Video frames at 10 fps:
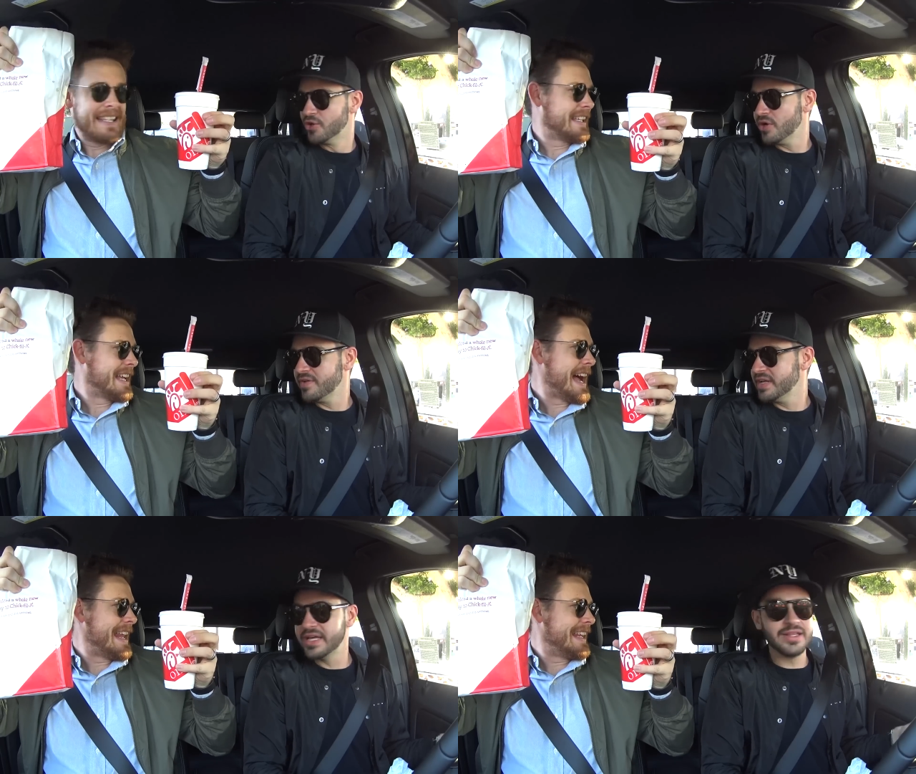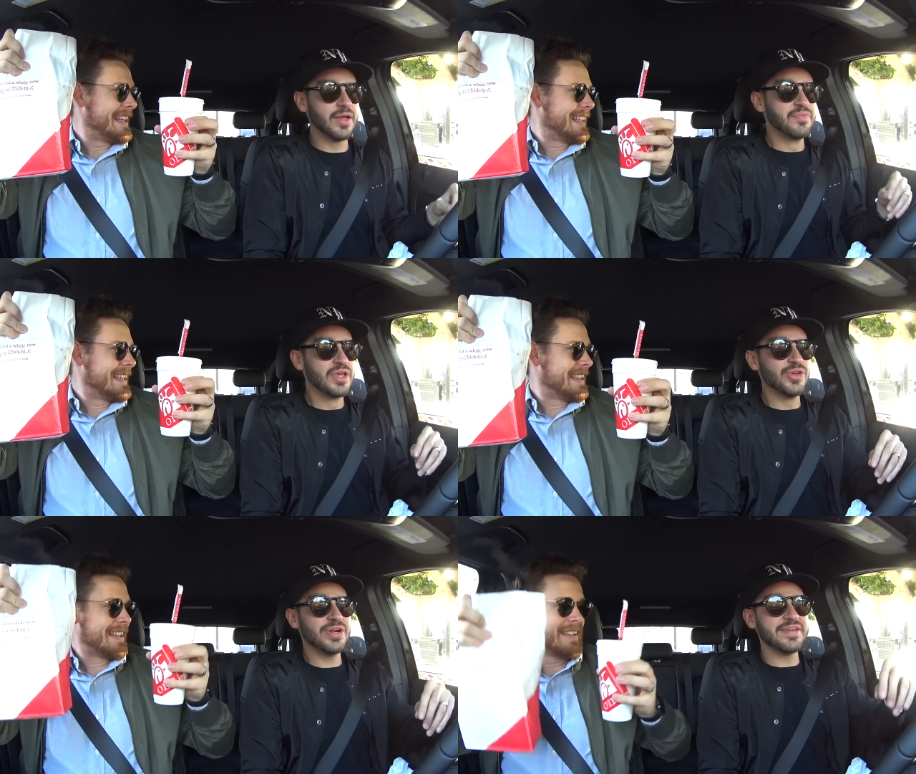Speaker 1: You don't, even need,
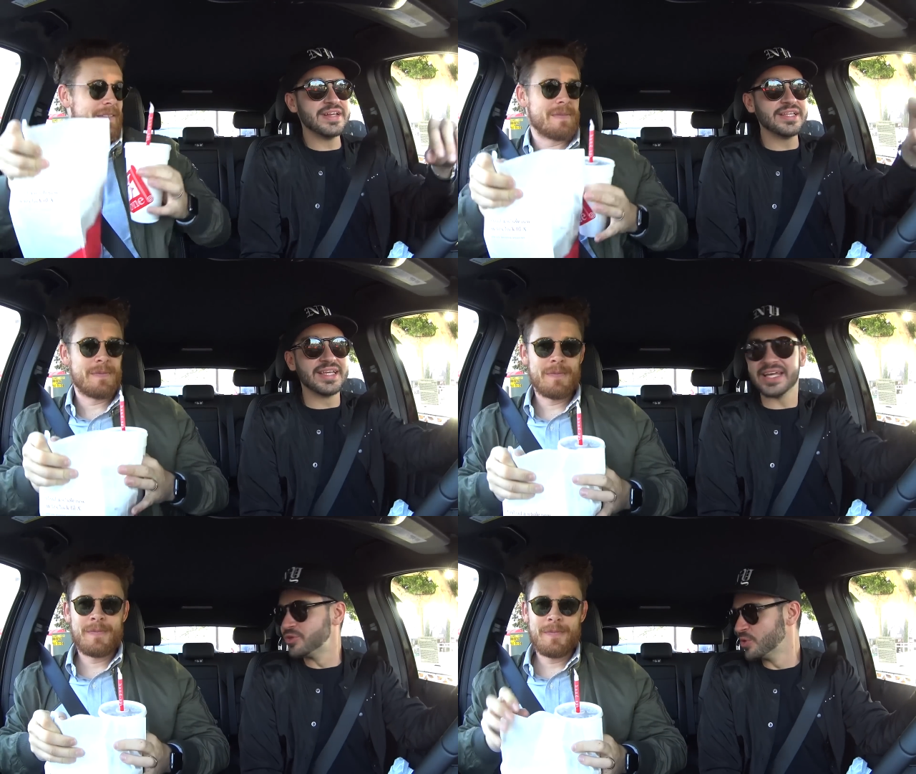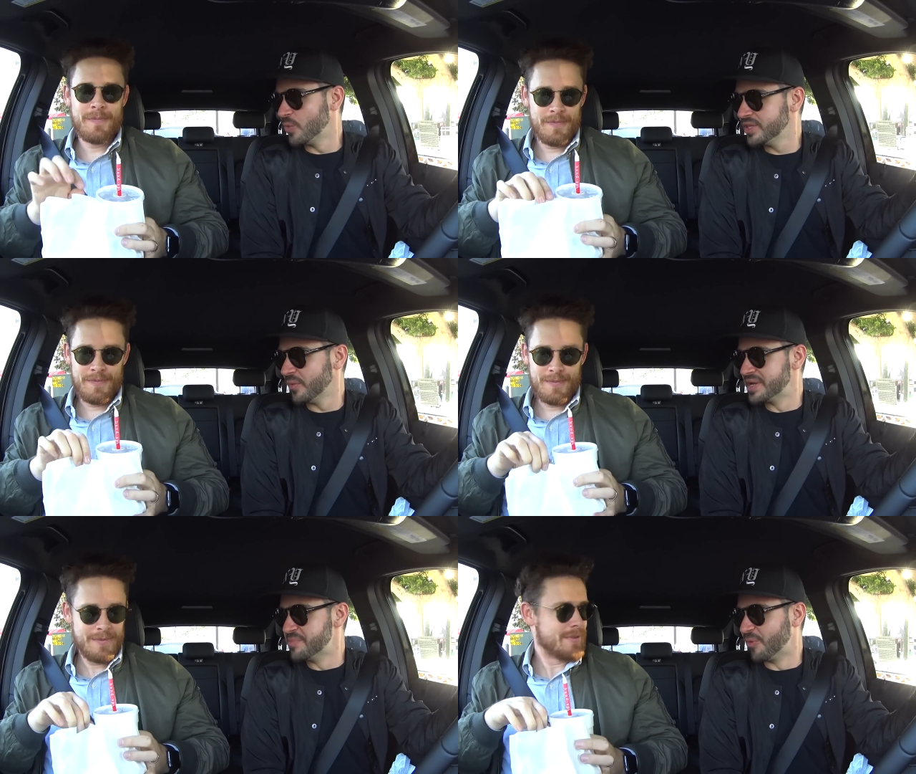you don't even need to get to the
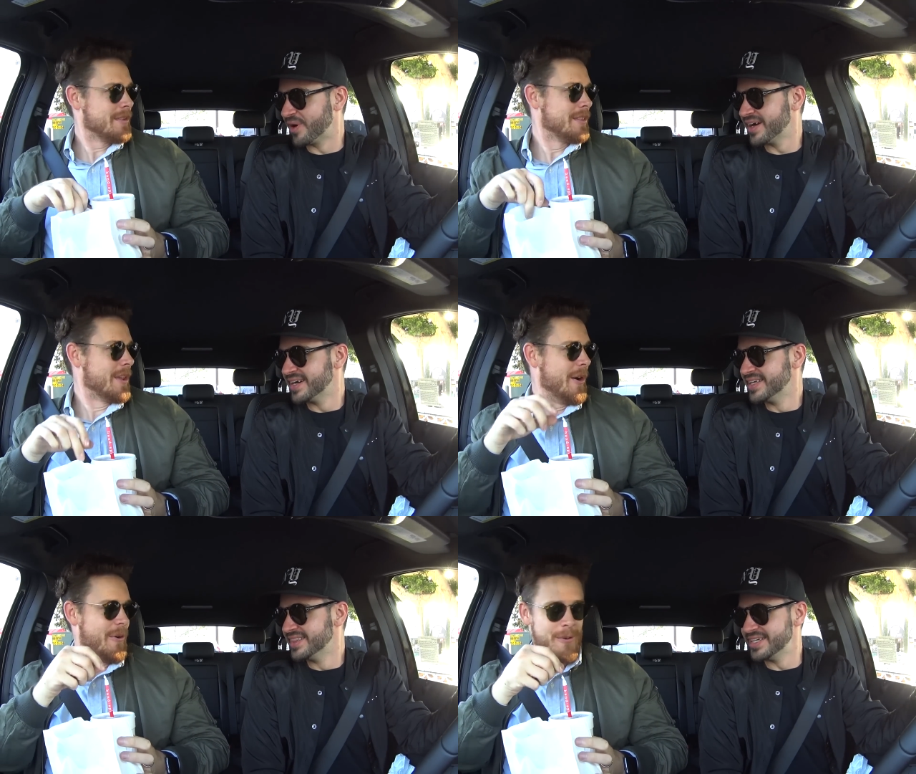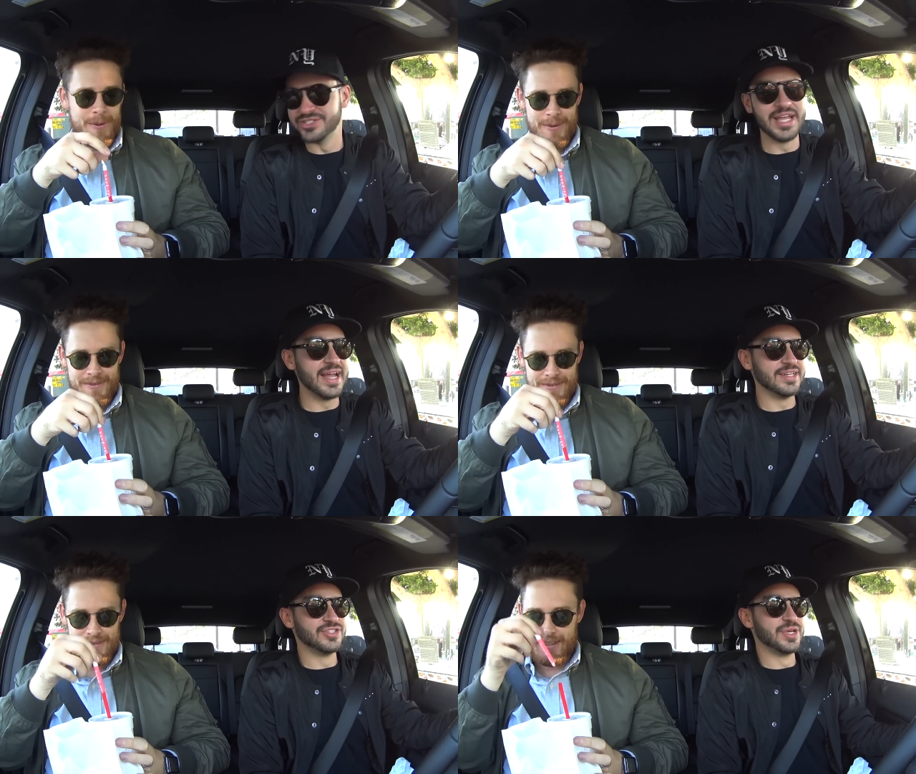window anymore. No. These
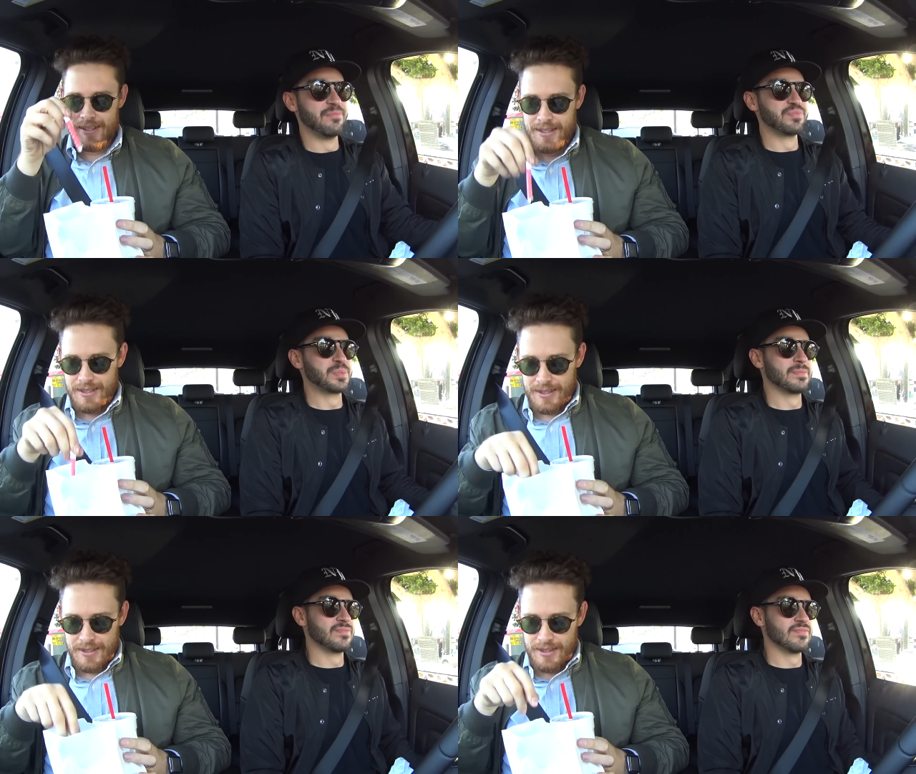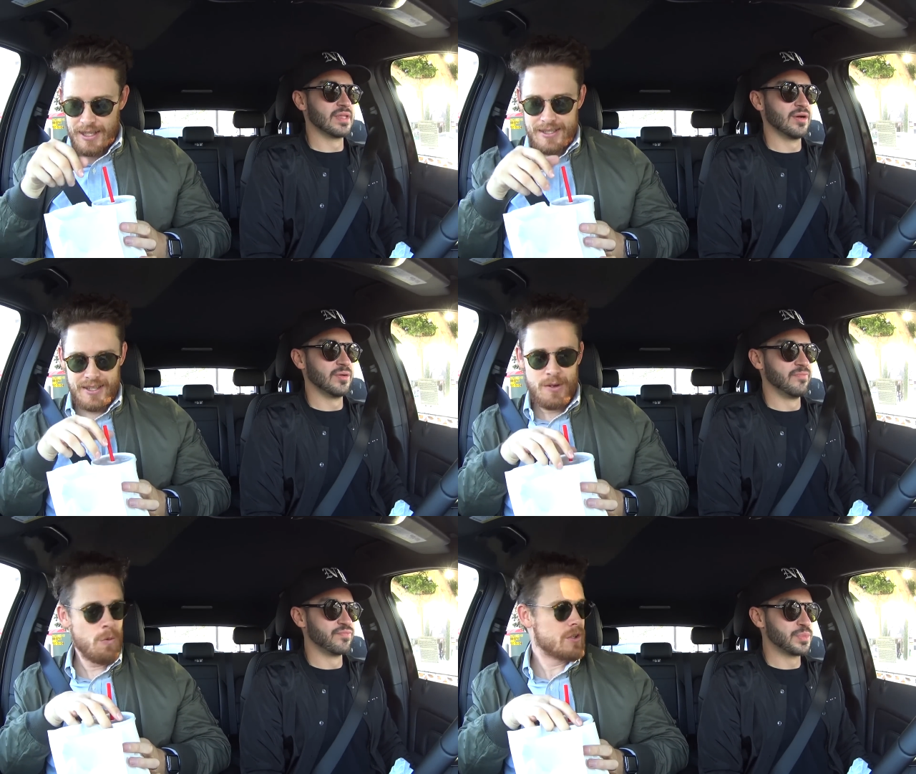days. They
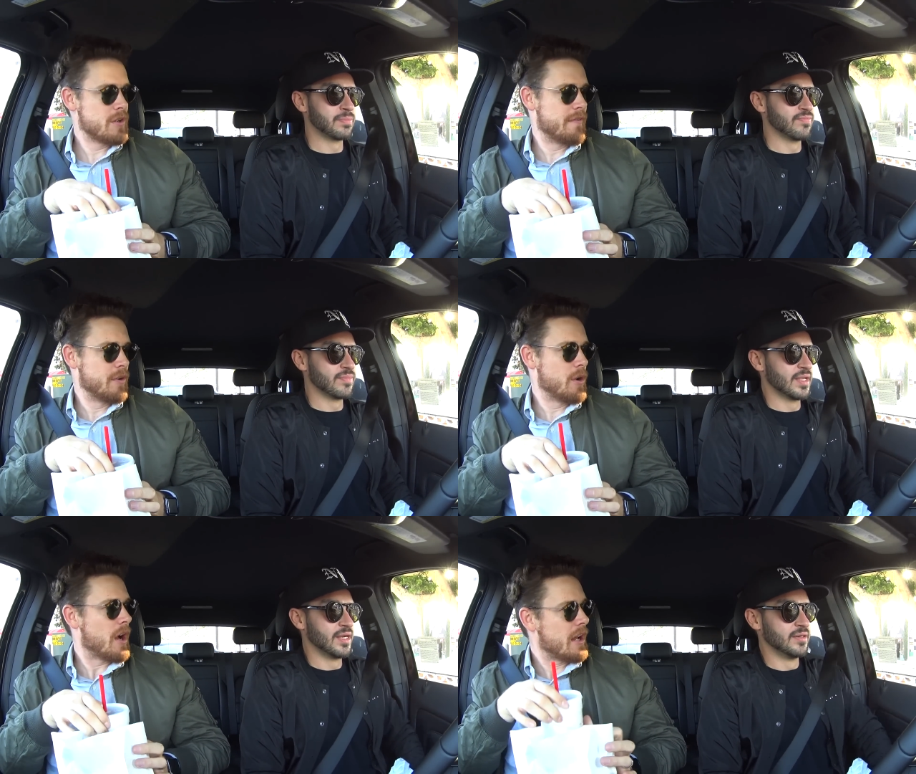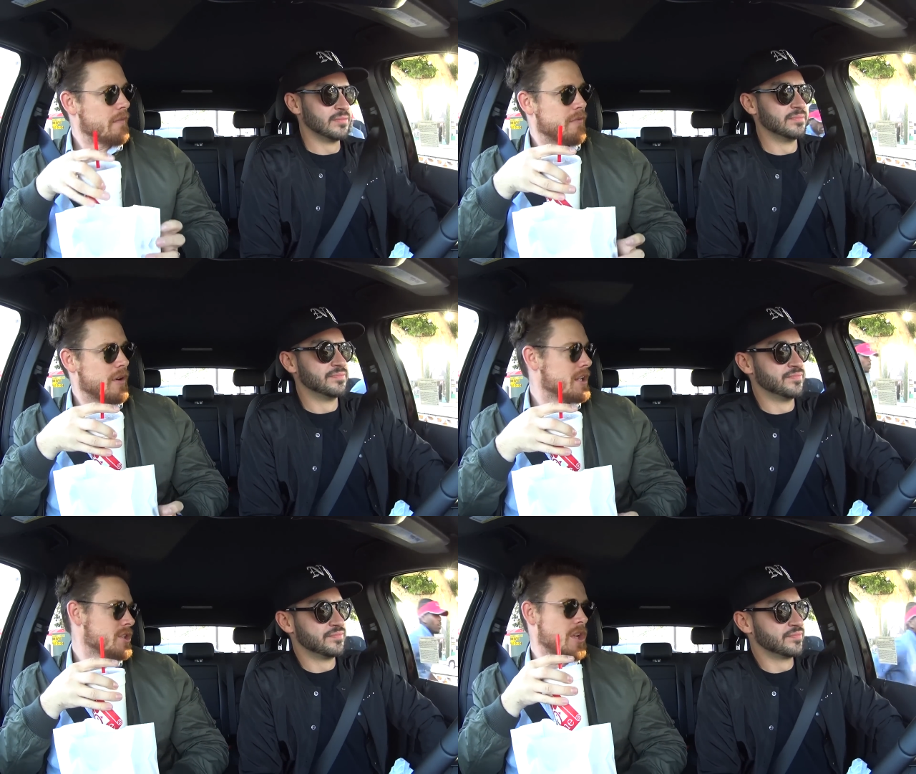said, you want your food hot and
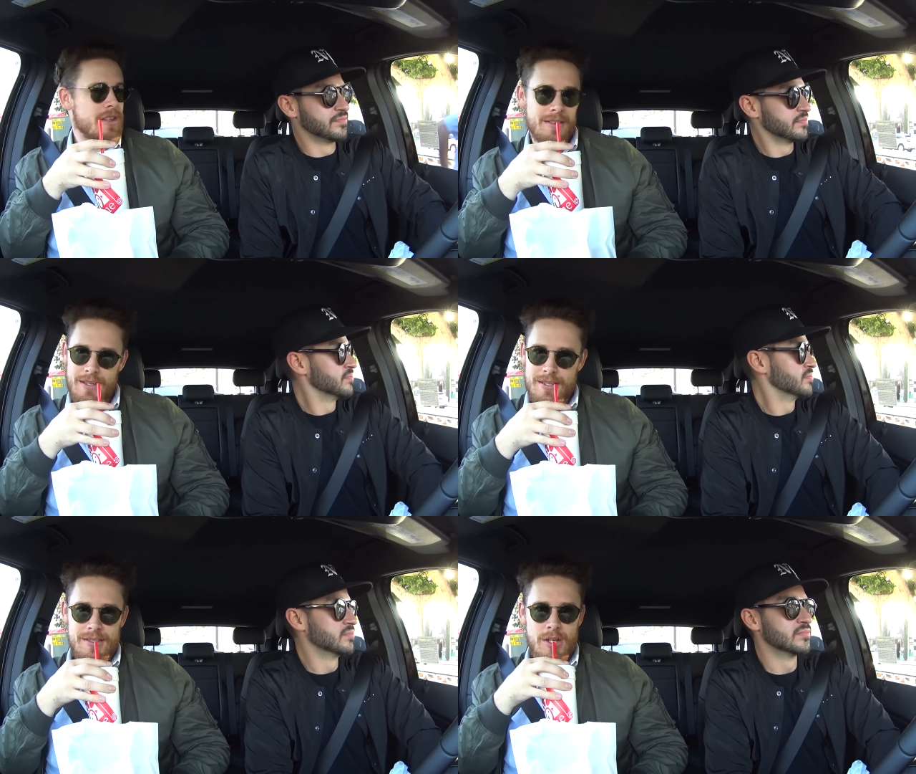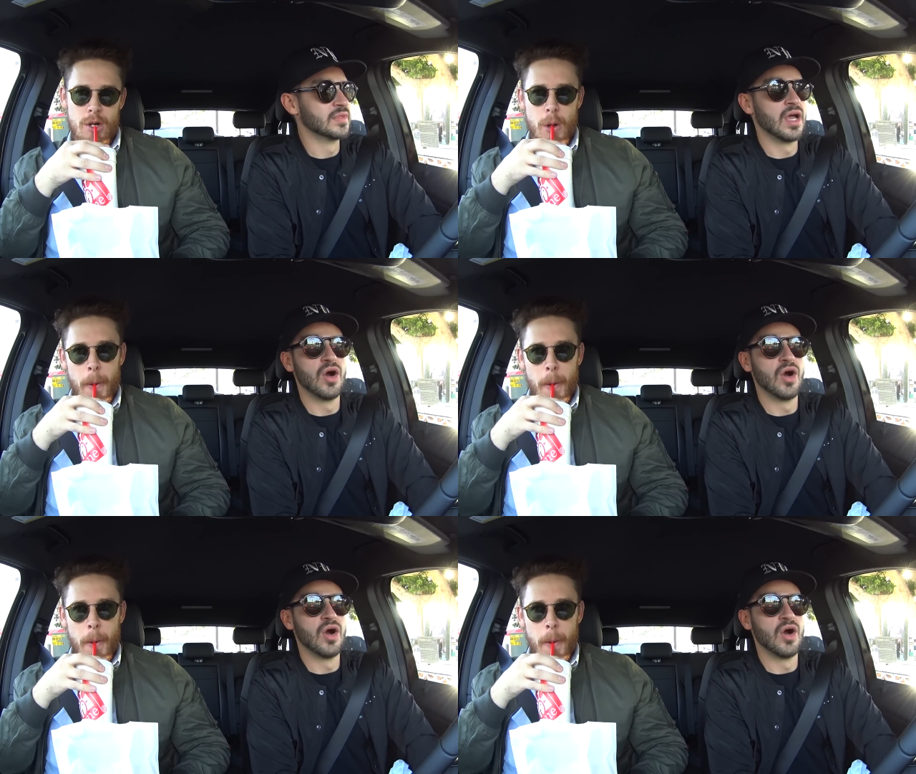fresh? Yes, sir.